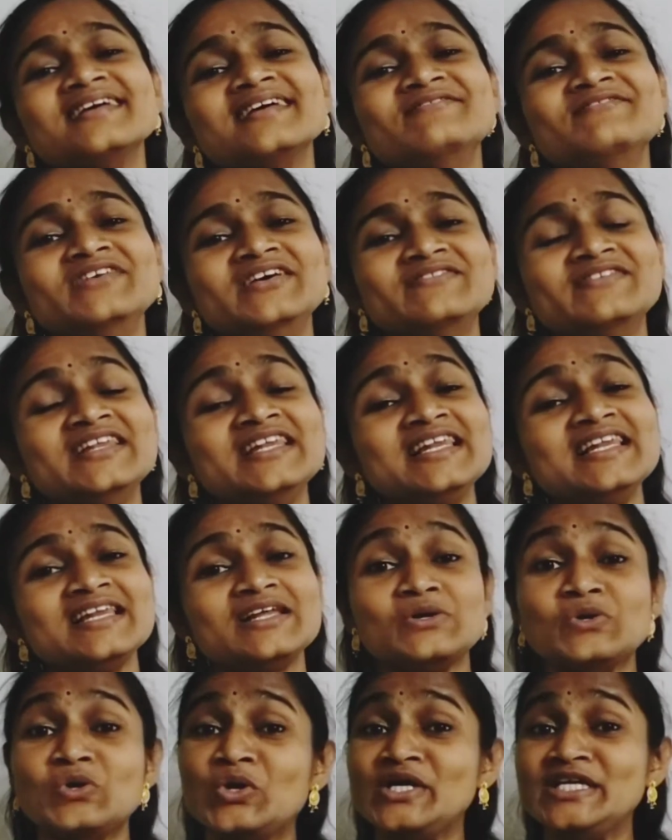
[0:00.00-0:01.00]
we will
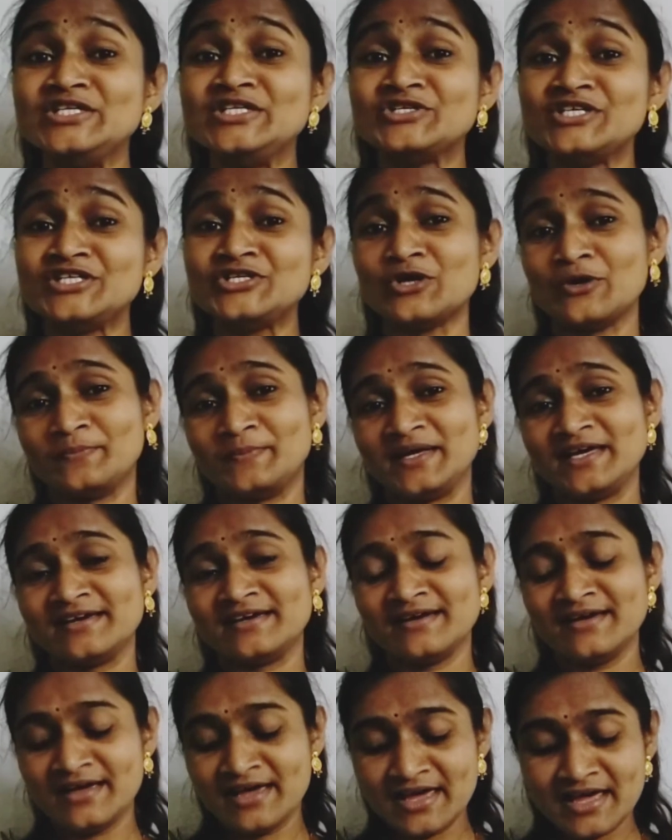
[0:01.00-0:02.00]
go into the topic.
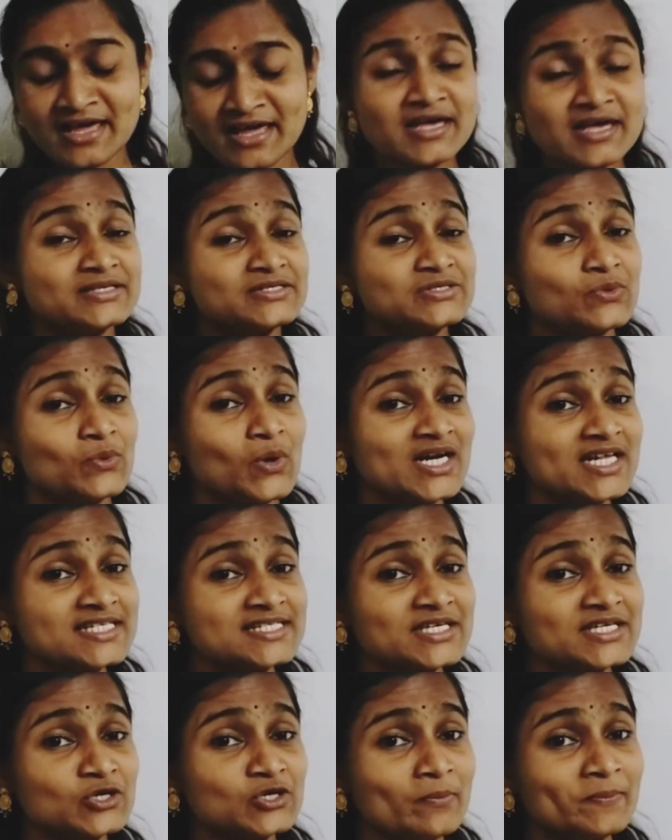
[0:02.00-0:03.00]
So what is
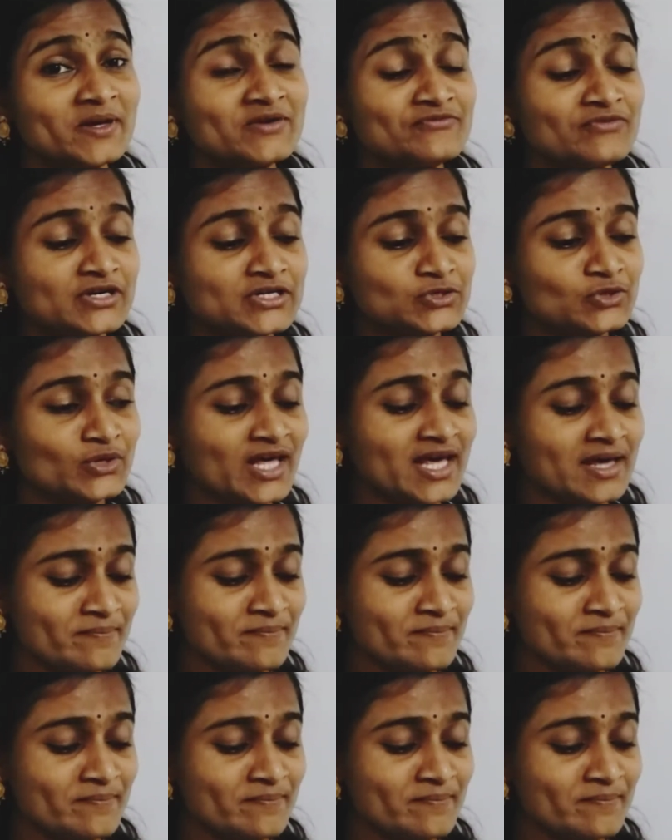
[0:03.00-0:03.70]
the topic for today?